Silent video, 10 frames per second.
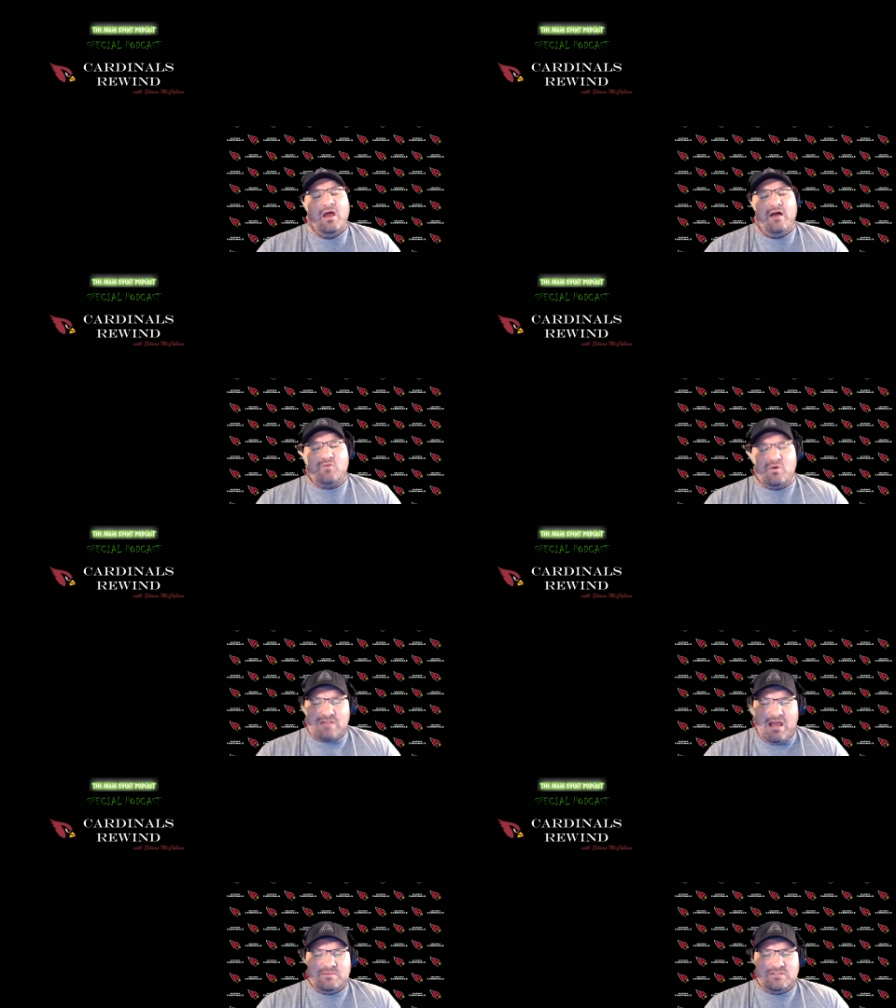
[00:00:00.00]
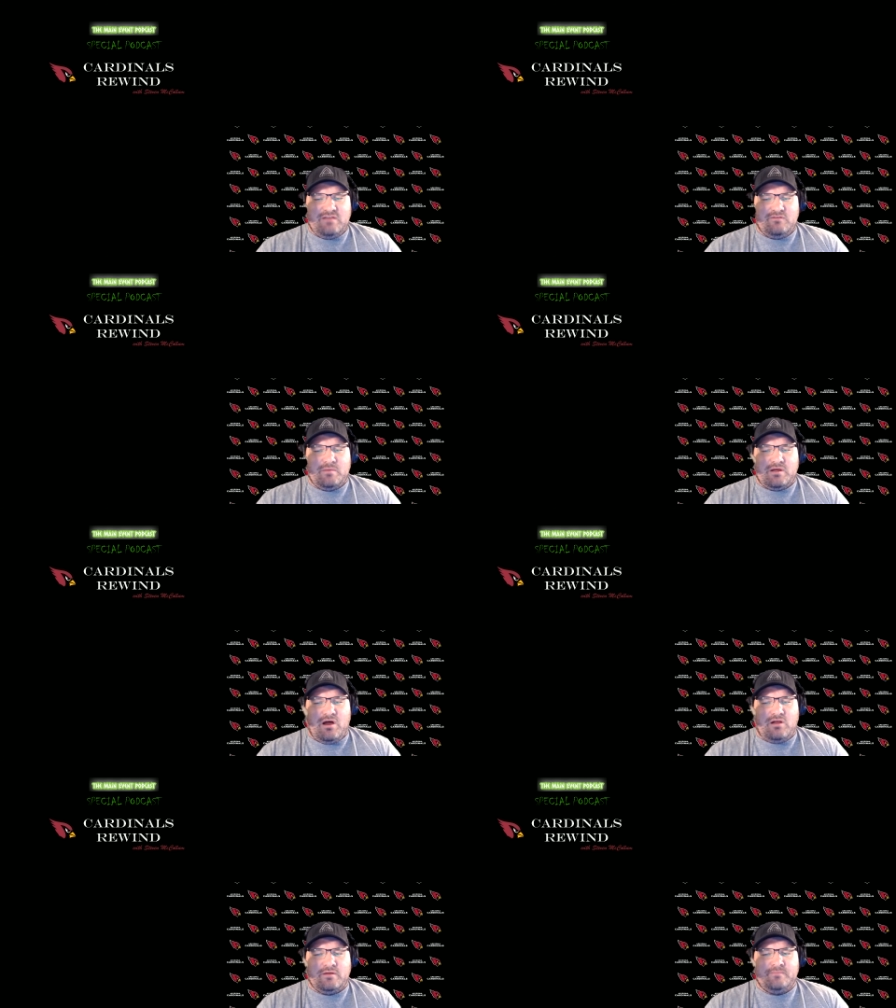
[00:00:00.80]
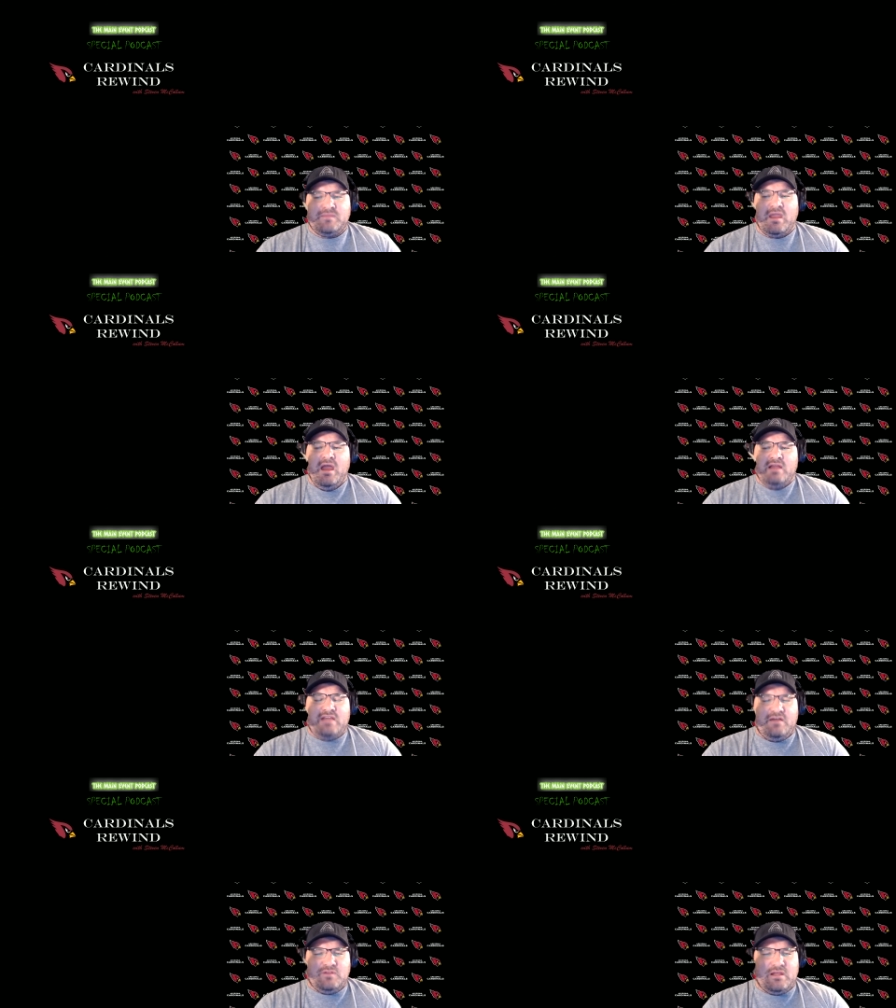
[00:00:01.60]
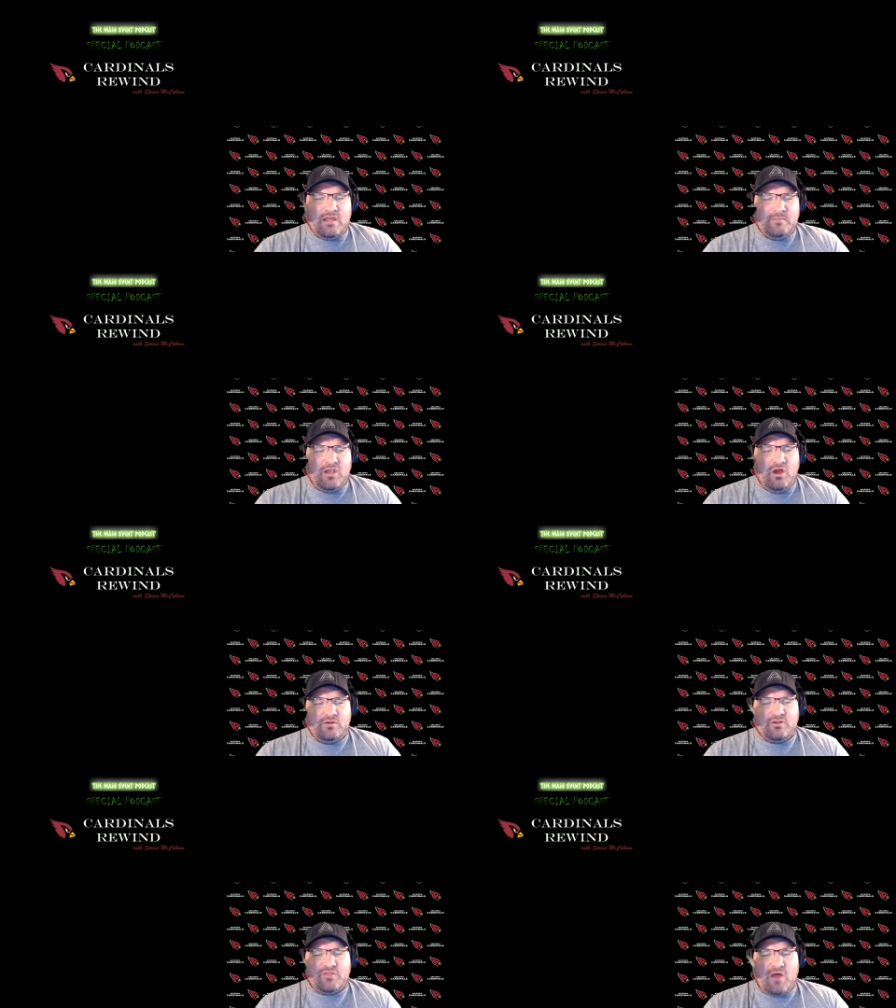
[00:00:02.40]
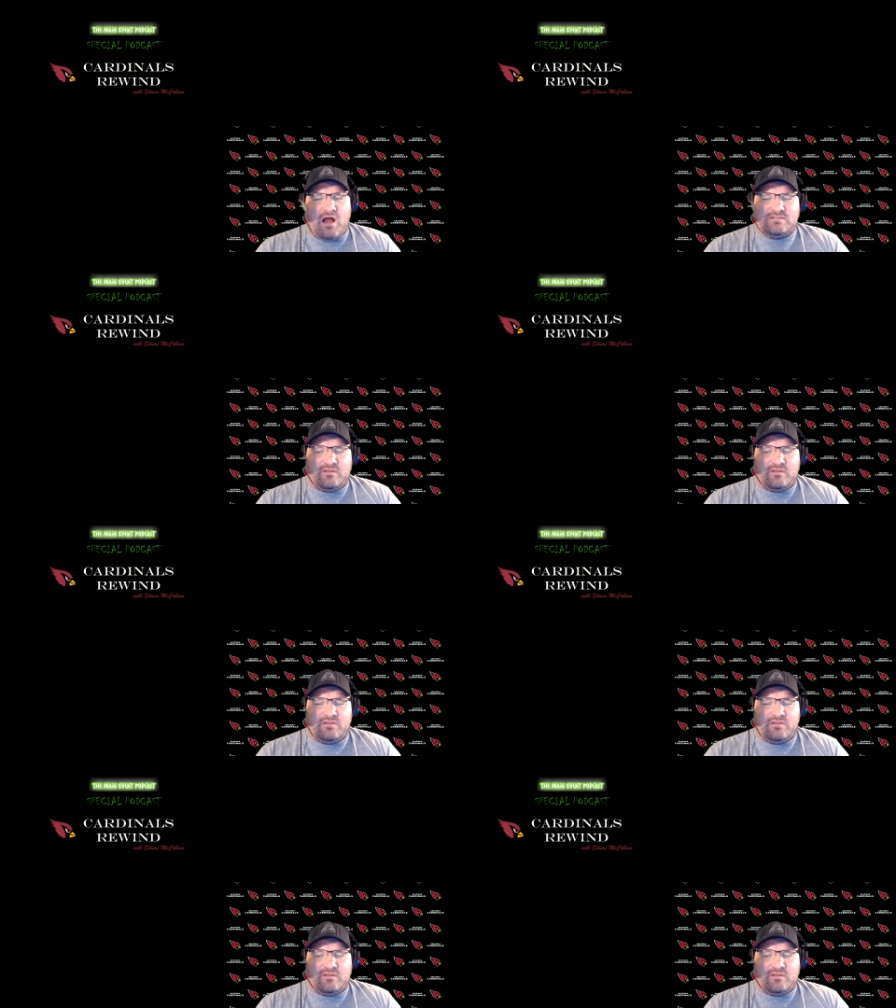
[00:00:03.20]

Of course, I'm Stephen McCollum. Definitely let me know your thoughts on the